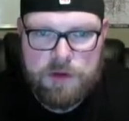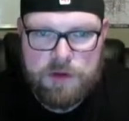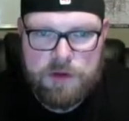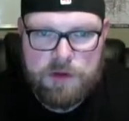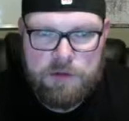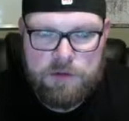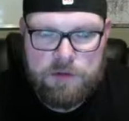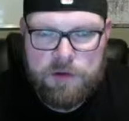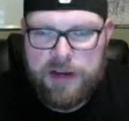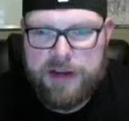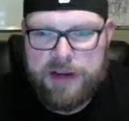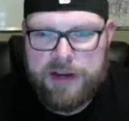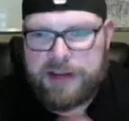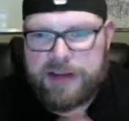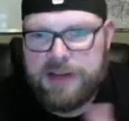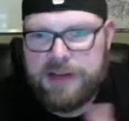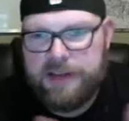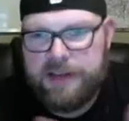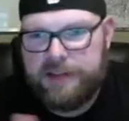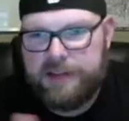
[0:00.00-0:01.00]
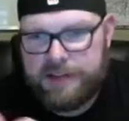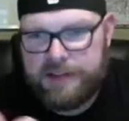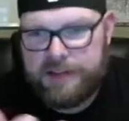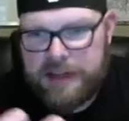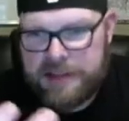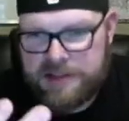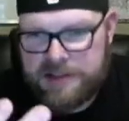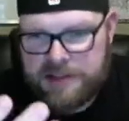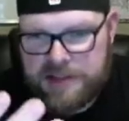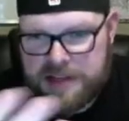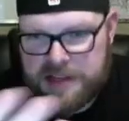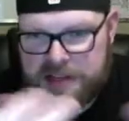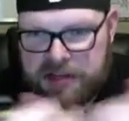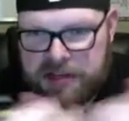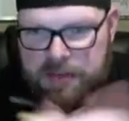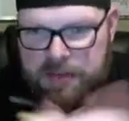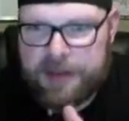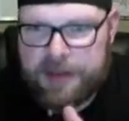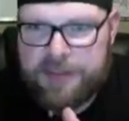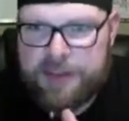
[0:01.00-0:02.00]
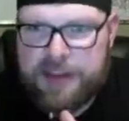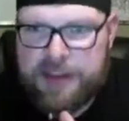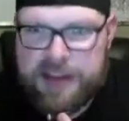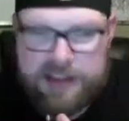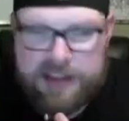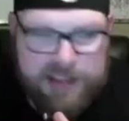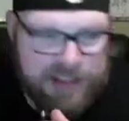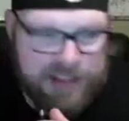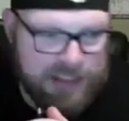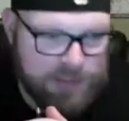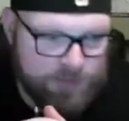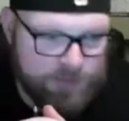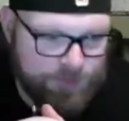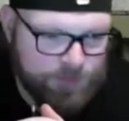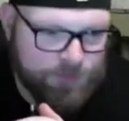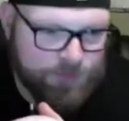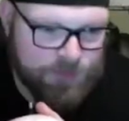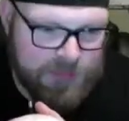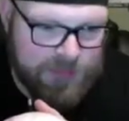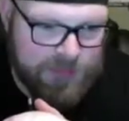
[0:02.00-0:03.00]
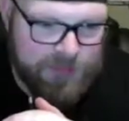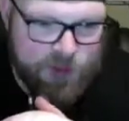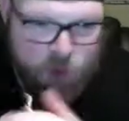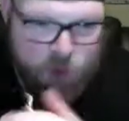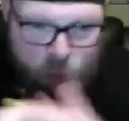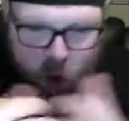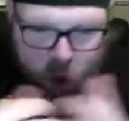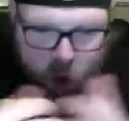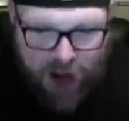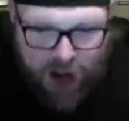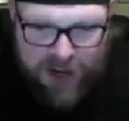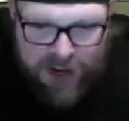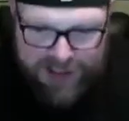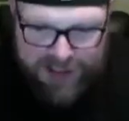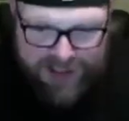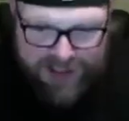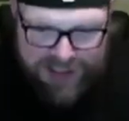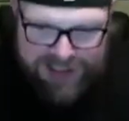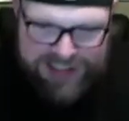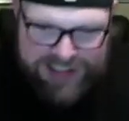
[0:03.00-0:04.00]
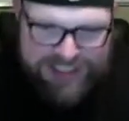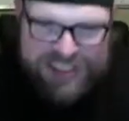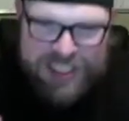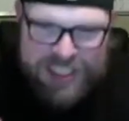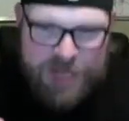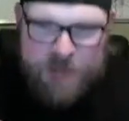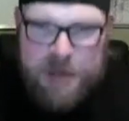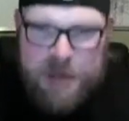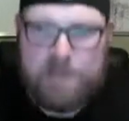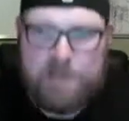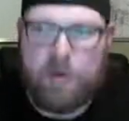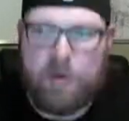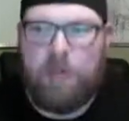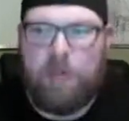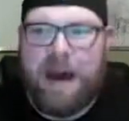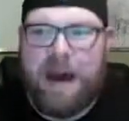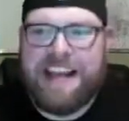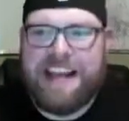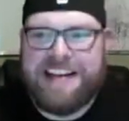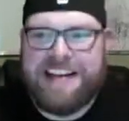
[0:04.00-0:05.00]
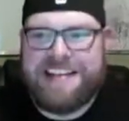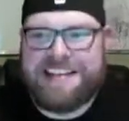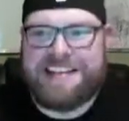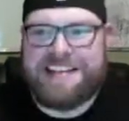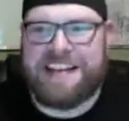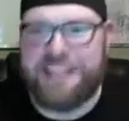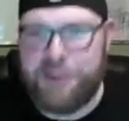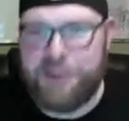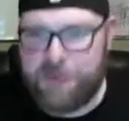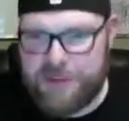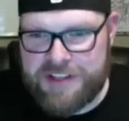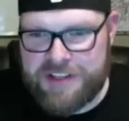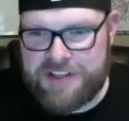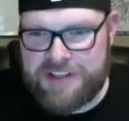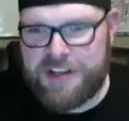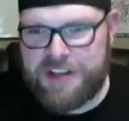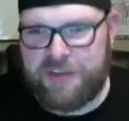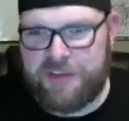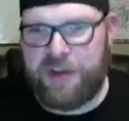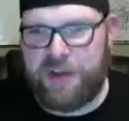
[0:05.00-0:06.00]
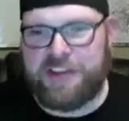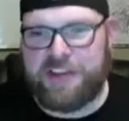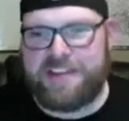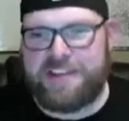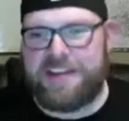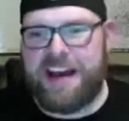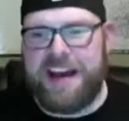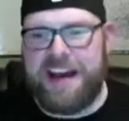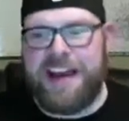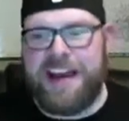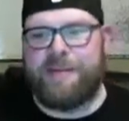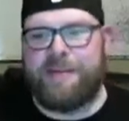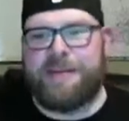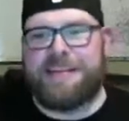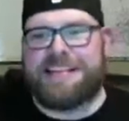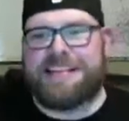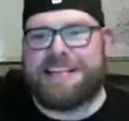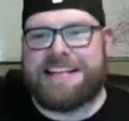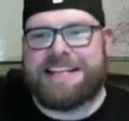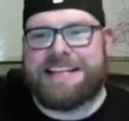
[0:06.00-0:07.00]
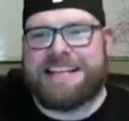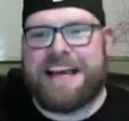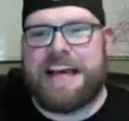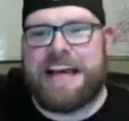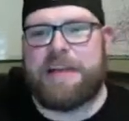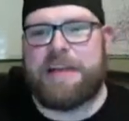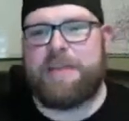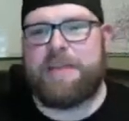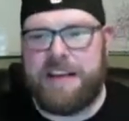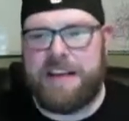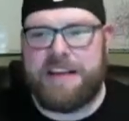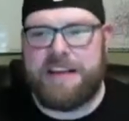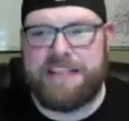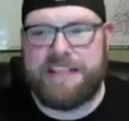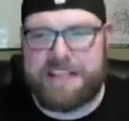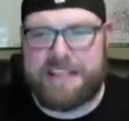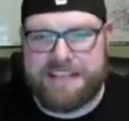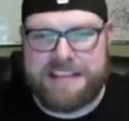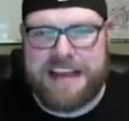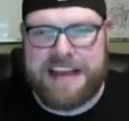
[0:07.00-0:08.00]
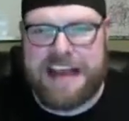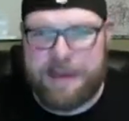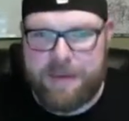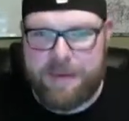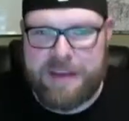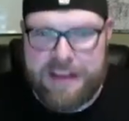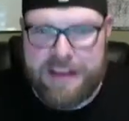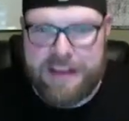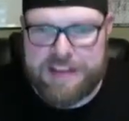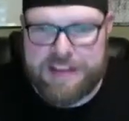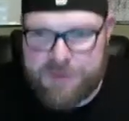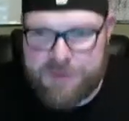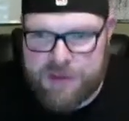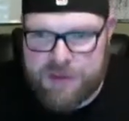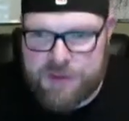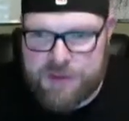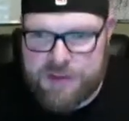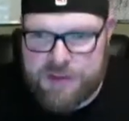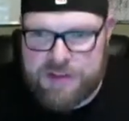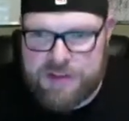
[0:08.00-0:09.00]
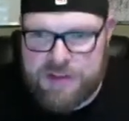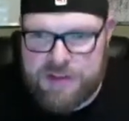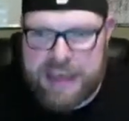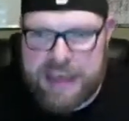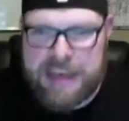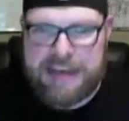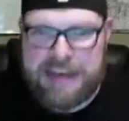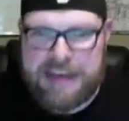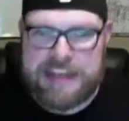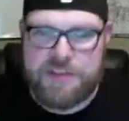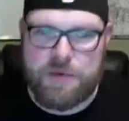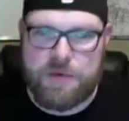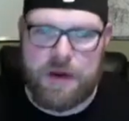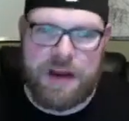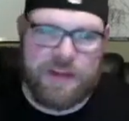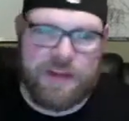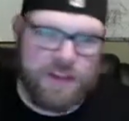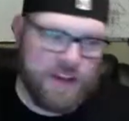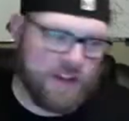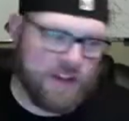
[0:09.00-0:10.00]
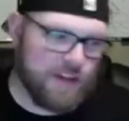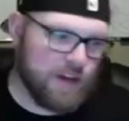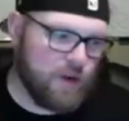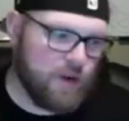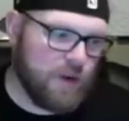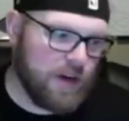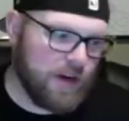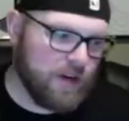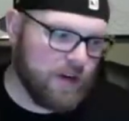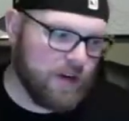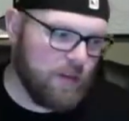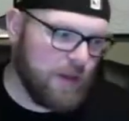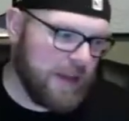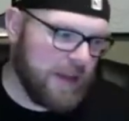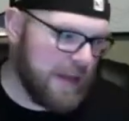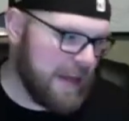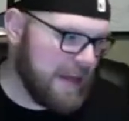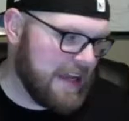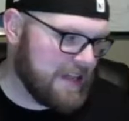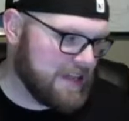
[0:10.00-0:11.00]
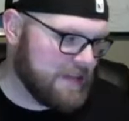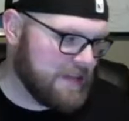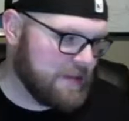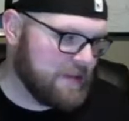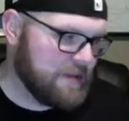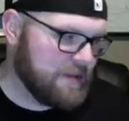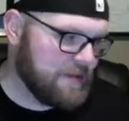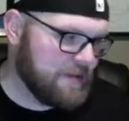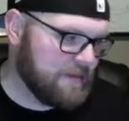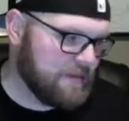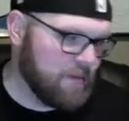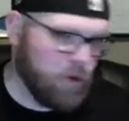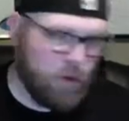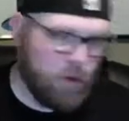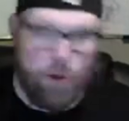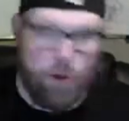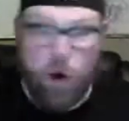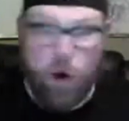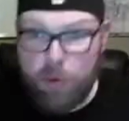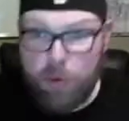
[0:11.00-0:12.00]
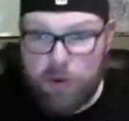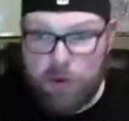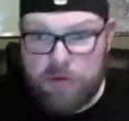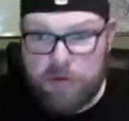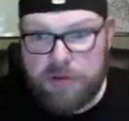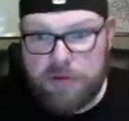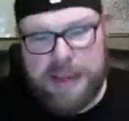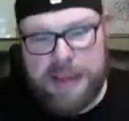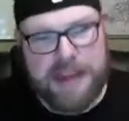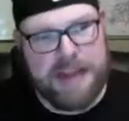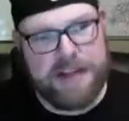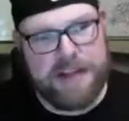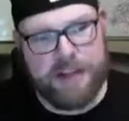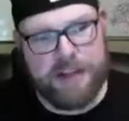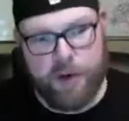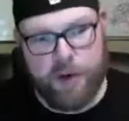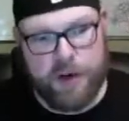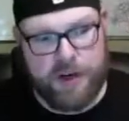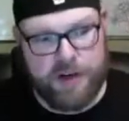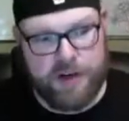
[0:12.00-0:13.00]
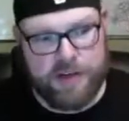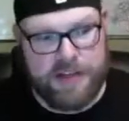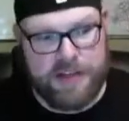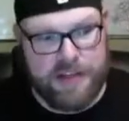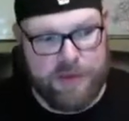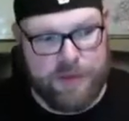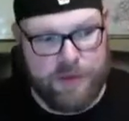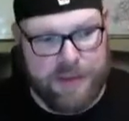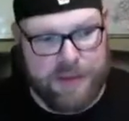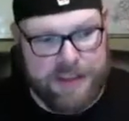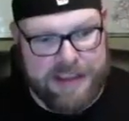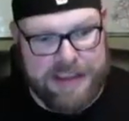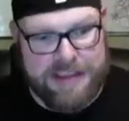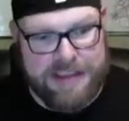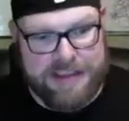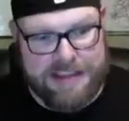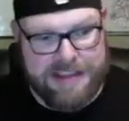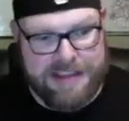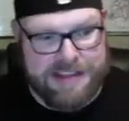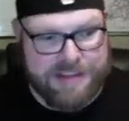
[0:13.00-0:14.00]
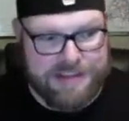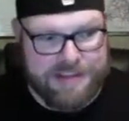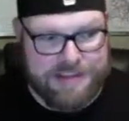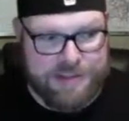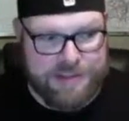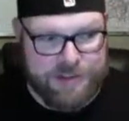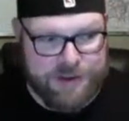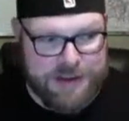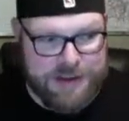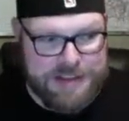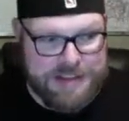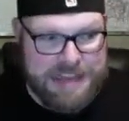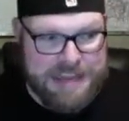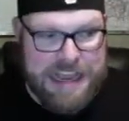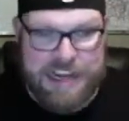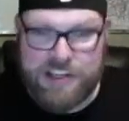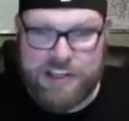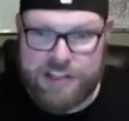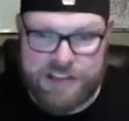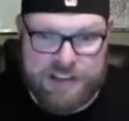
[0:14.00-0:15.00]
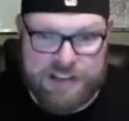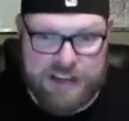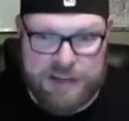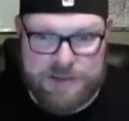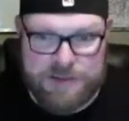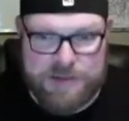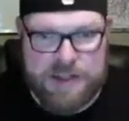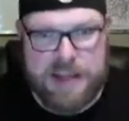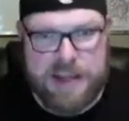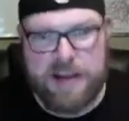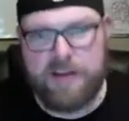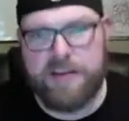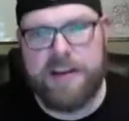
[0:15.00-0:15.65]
Right. That's the big thing. Like, if you want people buying and selling with this stuff all the time, there's got to be ease of use. And that's why I think the quicker we get to more mobile and the quicker that we get these transaction times down,